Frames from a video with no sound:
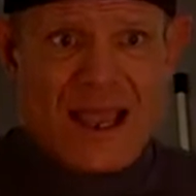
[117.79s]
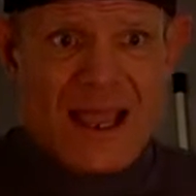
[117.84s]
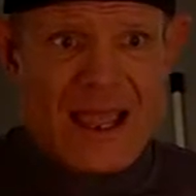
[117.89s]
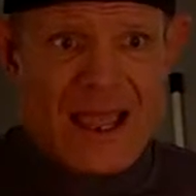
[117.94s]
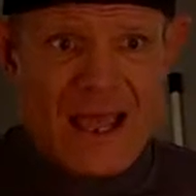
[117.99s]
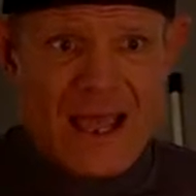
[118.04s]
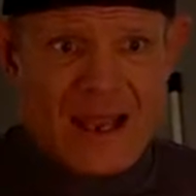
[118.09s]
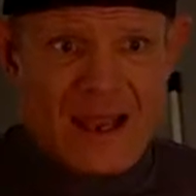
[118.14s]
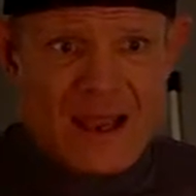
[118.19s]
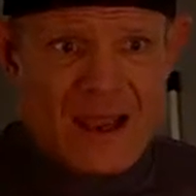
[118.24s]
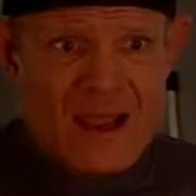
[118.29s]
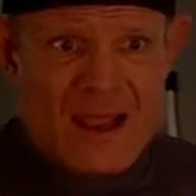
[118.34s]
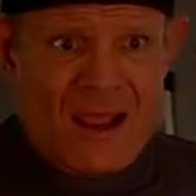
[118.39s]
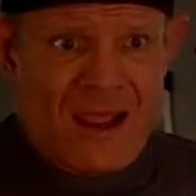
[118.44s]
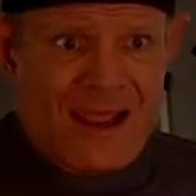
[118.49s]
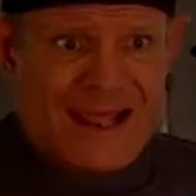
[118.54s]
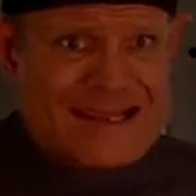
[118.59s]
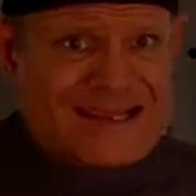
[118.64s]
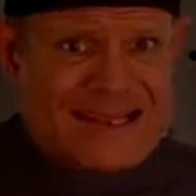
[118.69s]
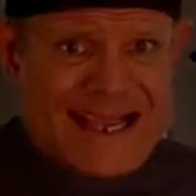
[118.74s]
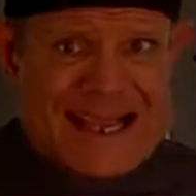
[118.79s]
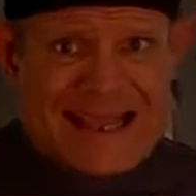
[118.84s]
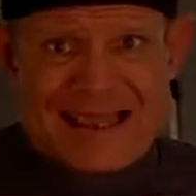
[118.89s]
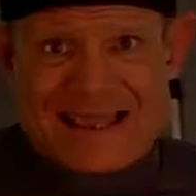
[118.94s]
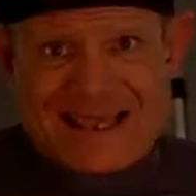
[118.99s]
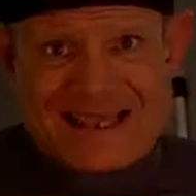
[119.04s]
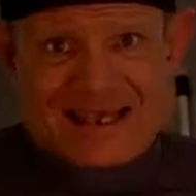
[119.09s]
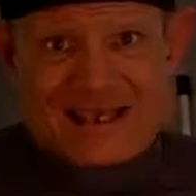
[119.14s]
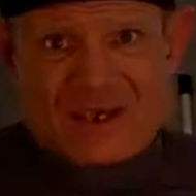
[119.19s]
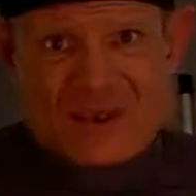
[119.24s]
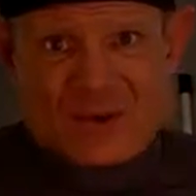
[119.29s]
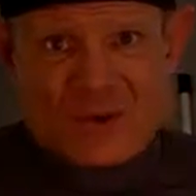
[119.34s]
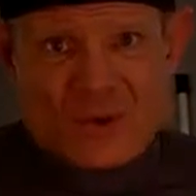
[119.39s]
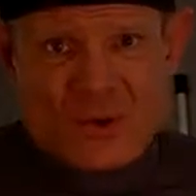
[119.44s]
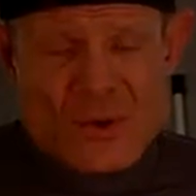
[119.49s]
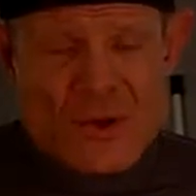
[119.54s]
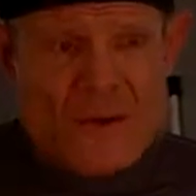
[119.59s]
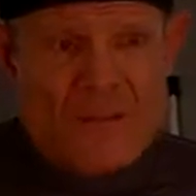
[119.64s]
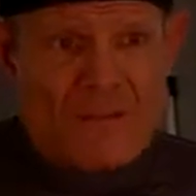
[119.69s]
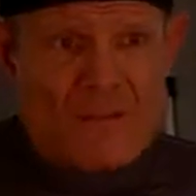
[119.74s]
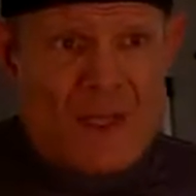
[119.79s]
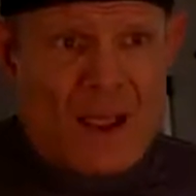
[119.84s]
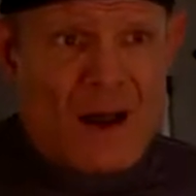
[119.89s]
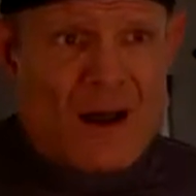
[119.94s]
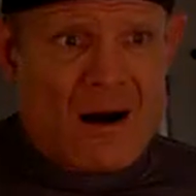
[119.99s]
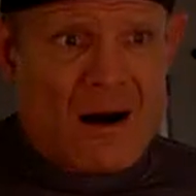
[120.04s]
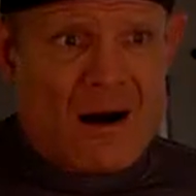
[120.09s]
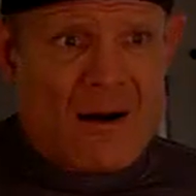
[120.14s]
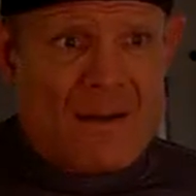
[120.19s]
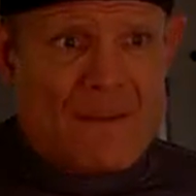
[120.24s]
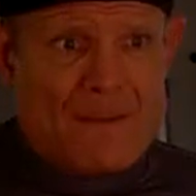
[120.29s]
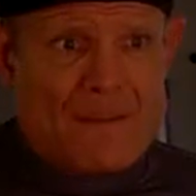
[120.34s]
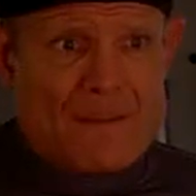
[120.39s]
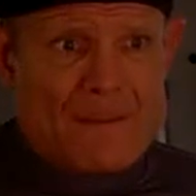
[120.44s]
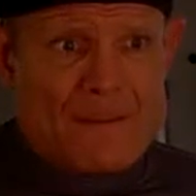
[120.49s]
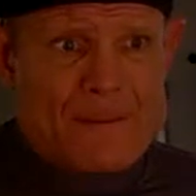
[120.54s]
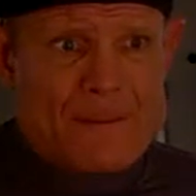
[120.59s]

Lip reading: And it's like this, dude. I'm